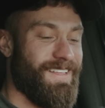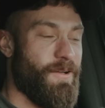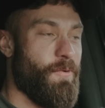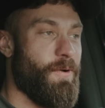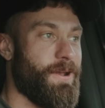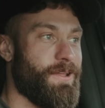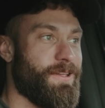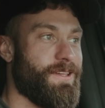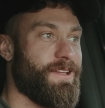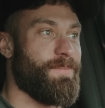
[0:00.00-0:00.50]

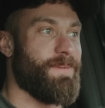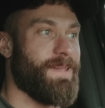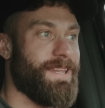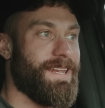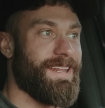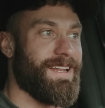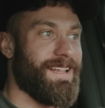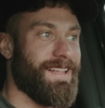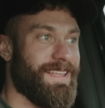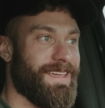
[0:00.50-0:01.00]
When are you gonna be in
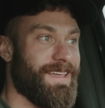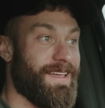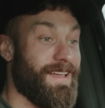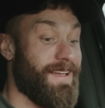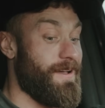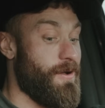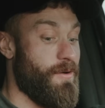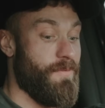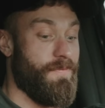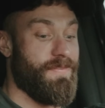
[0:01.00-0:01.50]
Italy?
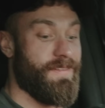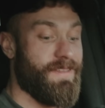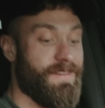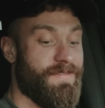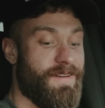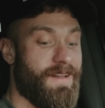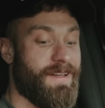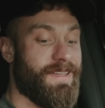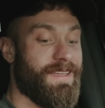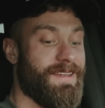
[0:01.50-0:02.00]
Hopefully
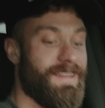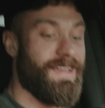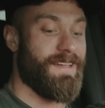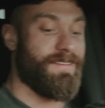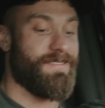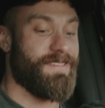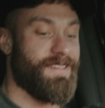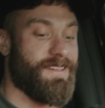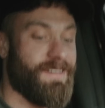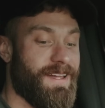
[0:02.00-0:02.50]
fucking
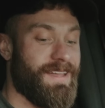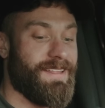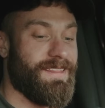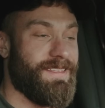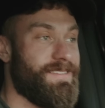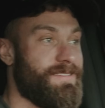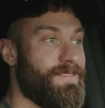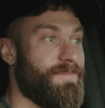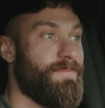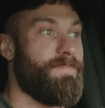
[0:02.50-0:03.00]
next year. I
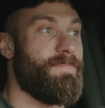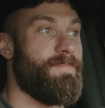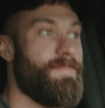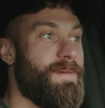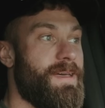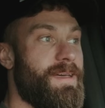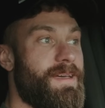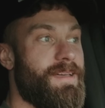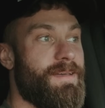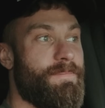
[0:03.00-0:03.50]
need some
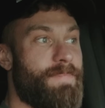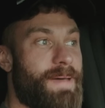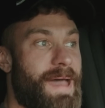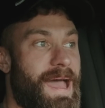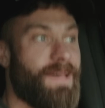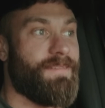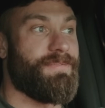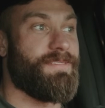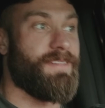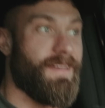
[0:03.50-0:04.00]

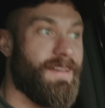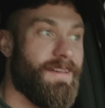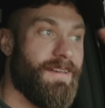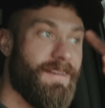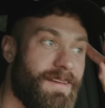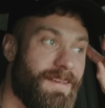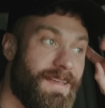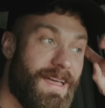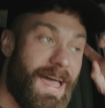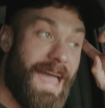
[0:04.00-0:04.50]
pasta.
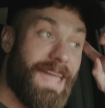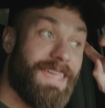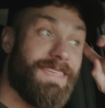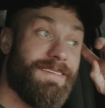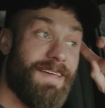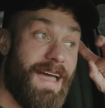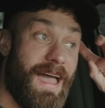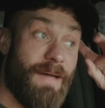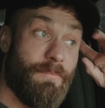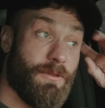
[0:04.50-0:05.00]
I,
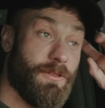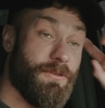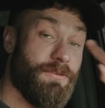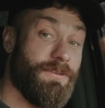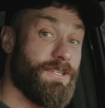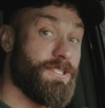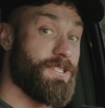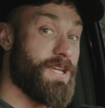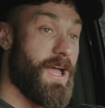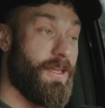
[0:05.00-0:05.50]
I'm
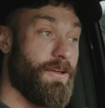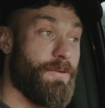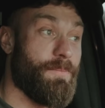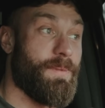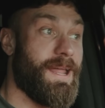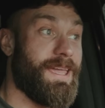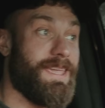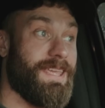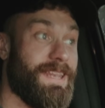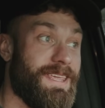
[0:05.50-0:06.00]
gluten intolerant,
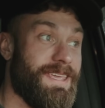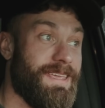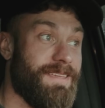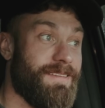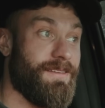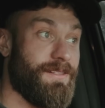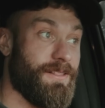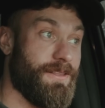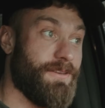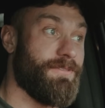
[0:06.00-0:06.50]
but I can eat
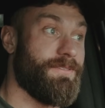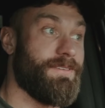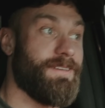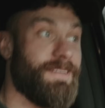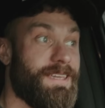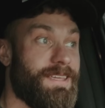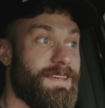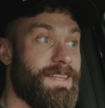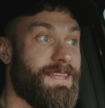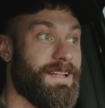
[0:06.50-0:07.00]
gluten
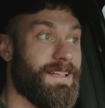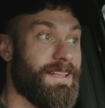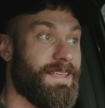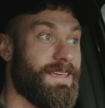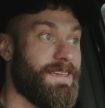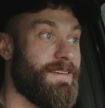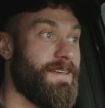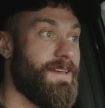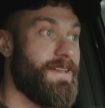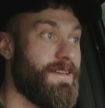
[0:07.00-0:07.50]
in
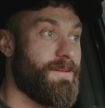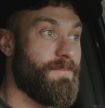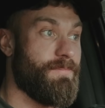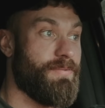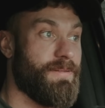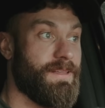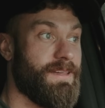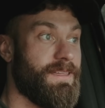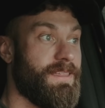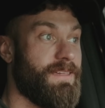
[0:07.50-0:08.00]
Italy
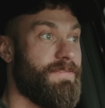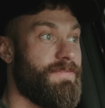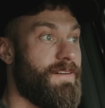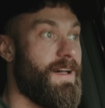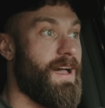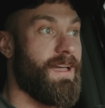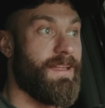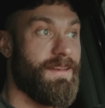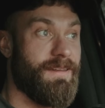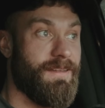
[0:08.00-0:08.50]
completely
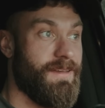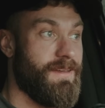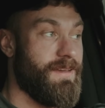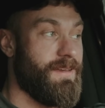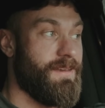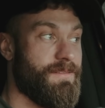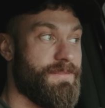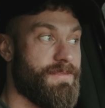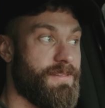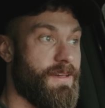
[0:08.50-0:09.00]
fine.
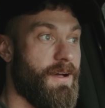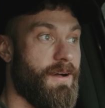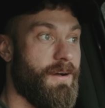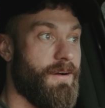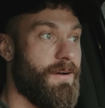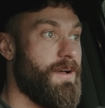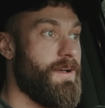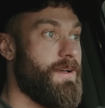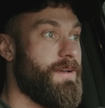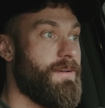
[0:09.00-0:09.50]
So
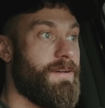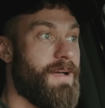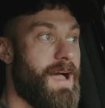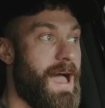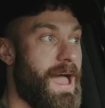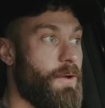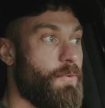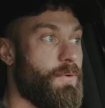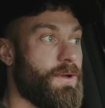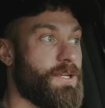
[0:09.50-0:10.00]

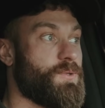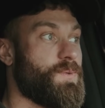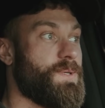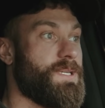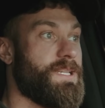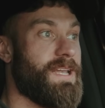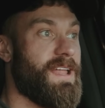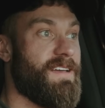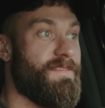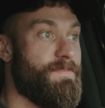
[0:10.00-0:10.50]
I wish we
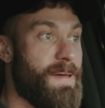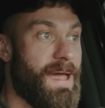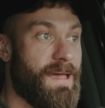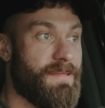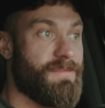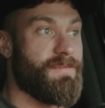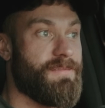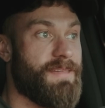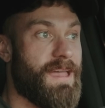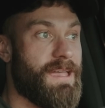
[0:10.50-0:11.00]
didn't have
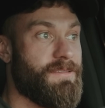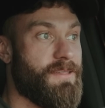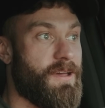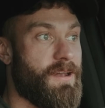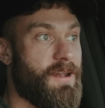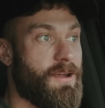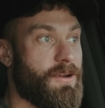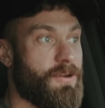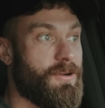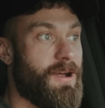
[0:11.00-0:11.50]
pesticides on
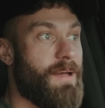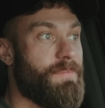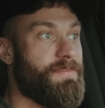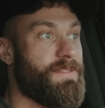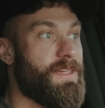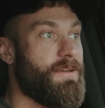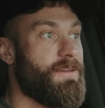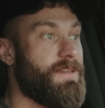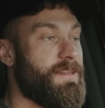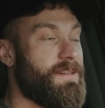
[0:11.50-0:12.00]
our crops
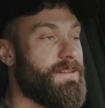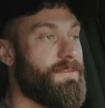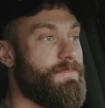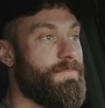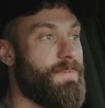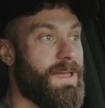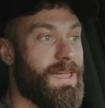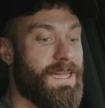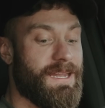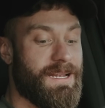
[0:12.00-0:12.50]
out here,
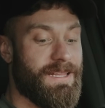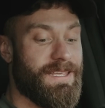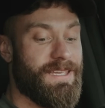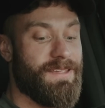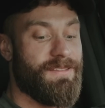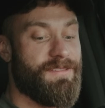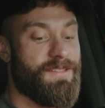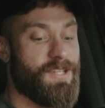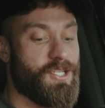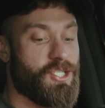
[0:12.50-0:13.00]
but Italy
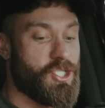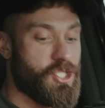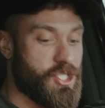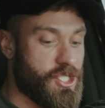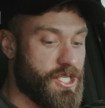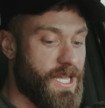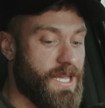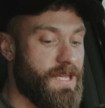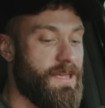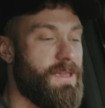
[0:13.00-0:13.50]
is the
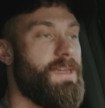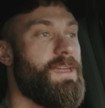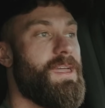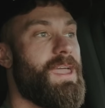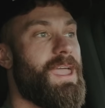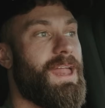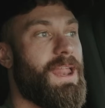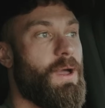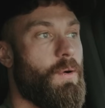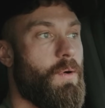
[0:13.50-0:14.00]
shit
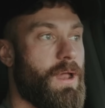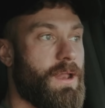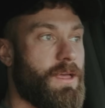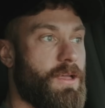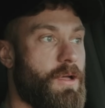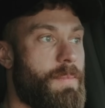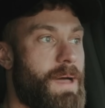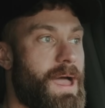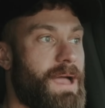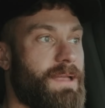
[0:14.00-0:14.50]
and I wanna
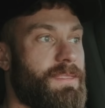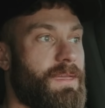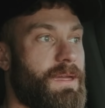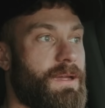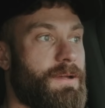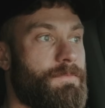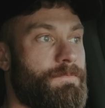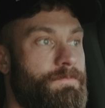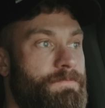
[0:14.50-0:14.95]
go back there.